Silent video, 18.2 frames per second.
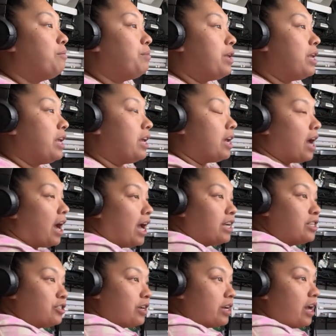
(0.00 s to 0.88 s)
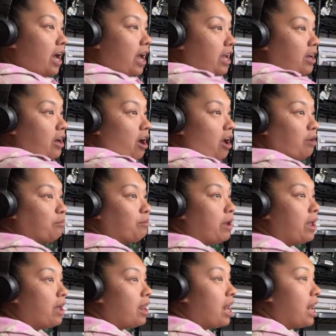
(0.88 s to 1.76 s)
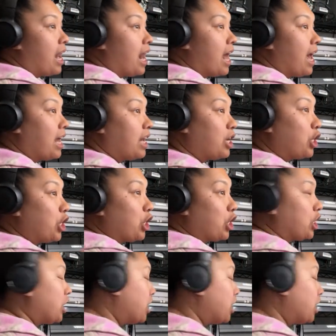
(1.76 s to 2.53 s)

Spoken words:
B, hydrate icon planner